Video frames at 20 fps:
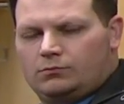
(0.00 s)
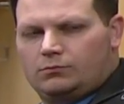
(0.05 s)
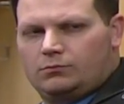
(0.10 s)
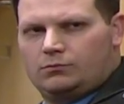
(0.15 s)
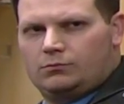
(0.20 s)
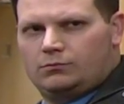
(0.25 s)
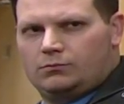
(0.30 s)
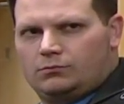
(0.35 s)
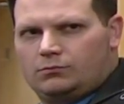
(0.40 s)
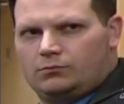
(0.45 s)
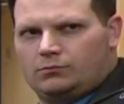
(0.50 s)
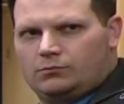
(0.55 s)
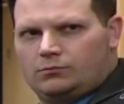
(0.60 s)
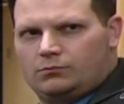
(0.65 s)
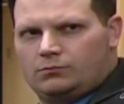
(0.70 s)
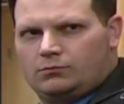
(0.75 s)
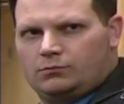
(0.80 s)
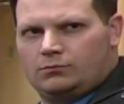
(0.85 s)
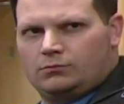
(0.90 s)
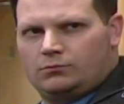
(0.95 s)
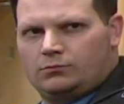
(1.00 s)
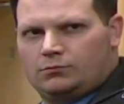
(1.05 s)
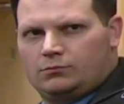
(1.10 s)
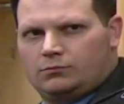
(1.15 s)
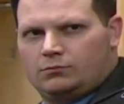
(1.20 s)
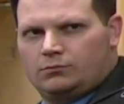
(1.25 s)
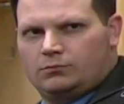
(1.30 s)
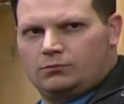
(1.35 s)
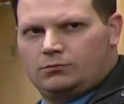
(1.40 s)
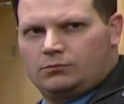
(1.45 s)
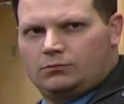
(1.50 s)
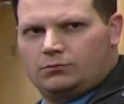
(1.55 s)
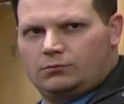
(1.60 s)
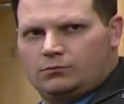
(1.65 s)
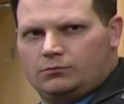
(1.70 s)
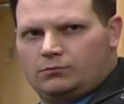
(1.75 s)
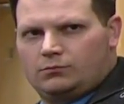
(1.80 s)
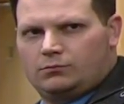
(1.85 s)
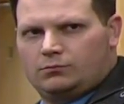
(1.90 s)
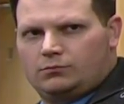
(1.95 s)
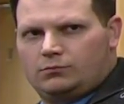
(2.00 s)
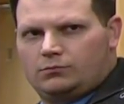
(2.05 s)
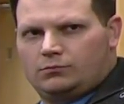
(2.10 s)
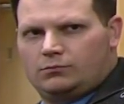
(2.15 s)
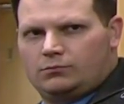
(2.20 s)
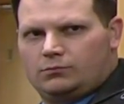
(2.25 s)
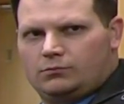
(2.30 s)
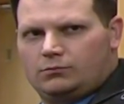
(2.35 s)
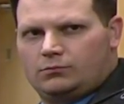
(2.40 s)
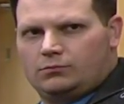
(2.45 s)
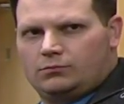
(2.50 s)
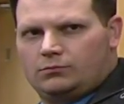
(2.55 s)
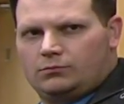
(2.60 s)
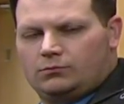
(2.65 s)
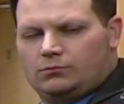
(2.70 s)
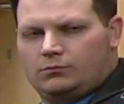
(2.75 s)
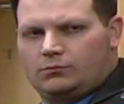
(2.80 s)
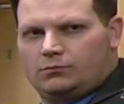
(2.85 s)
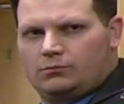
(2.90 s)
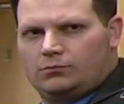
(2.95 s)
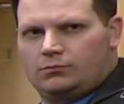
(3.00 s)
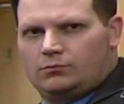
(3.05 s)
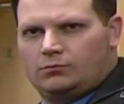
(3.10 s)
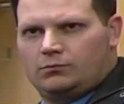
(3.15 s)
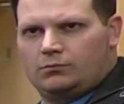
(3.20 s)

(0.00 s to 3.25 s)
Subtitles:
(not speaking)